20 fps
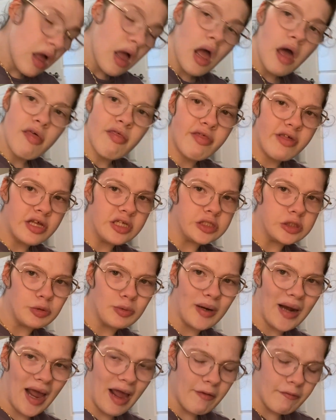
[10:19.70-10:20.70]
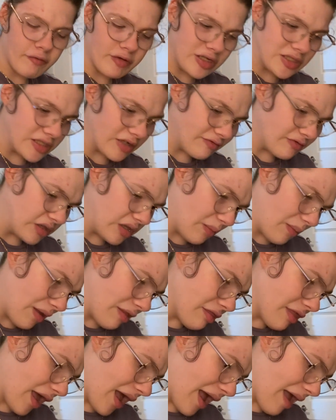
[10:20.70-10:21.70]
the 2.5 weeks left in the
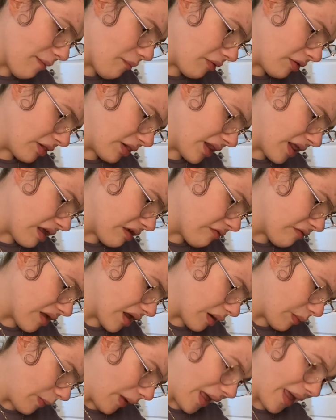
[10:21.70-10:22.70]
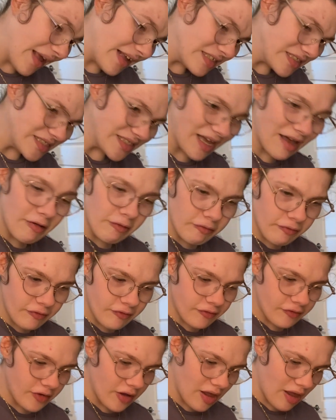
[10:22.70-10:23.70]
month. I believe in
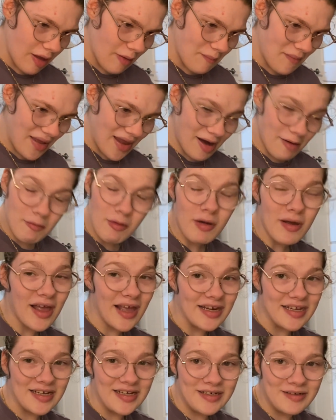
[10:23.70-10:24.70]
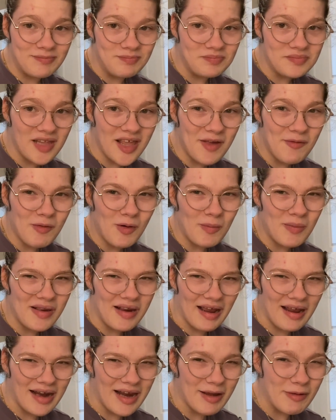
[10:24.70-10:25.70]
myself, and it will get done. It will be
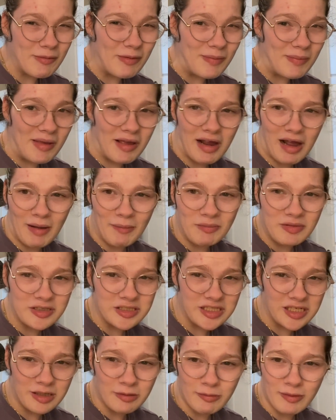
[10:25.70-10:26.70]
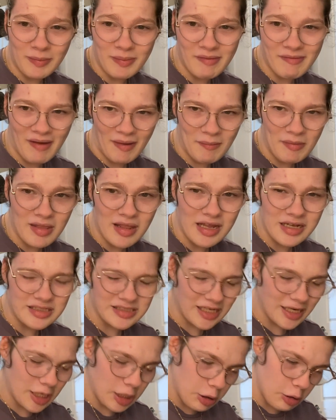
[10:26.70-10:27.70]
done. It will be accomplished, and it will be fabulous,
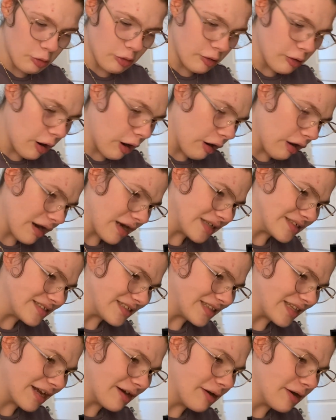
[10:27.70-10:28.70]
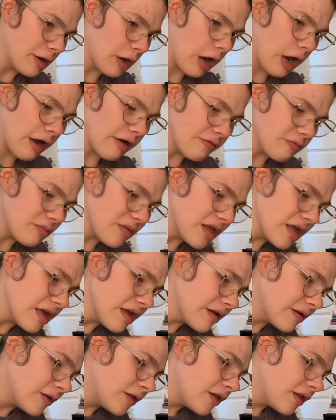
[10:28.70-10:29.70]
and you're all gonna sit there in awe of
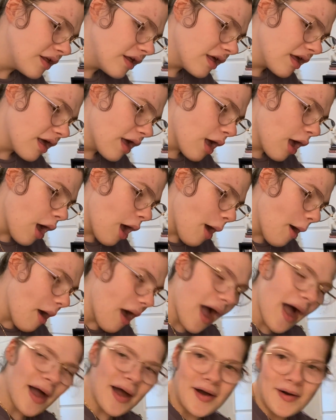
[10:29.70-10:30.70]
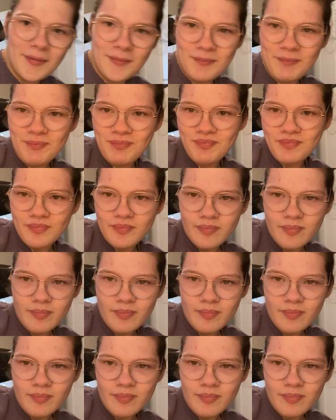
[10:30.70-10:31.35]
me. And